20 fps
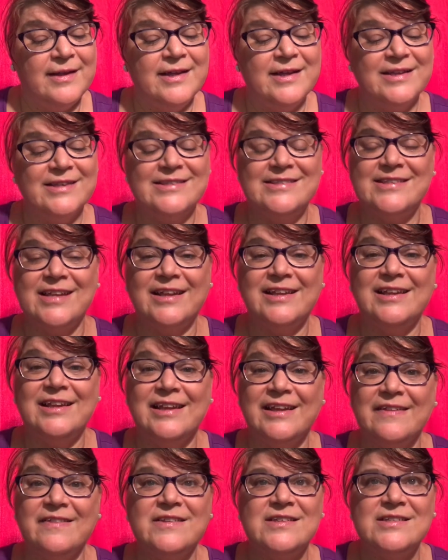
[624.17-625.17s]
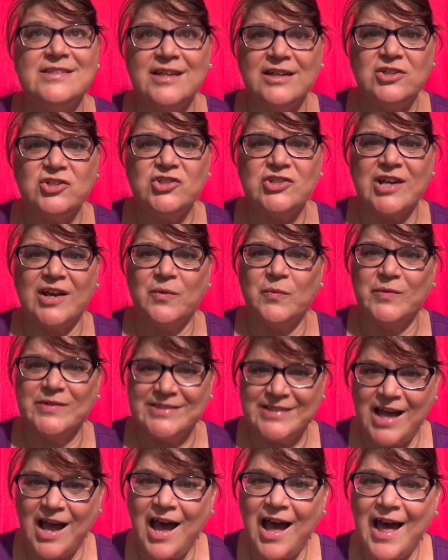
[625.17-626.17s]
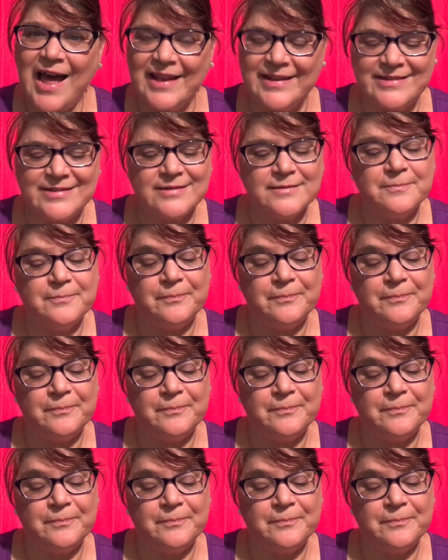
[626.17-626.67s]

Suddenly, the sunshine was hot,